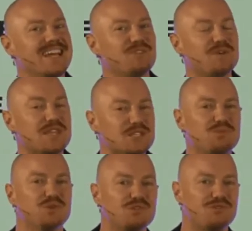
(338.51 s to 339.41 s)
With this
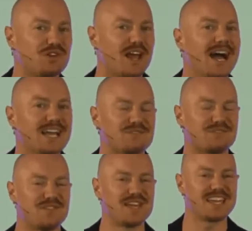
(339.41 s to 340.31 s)
beautiful line of
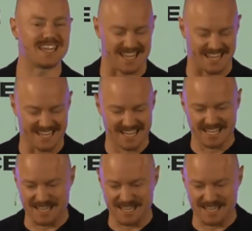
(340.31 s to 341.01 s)
thinking,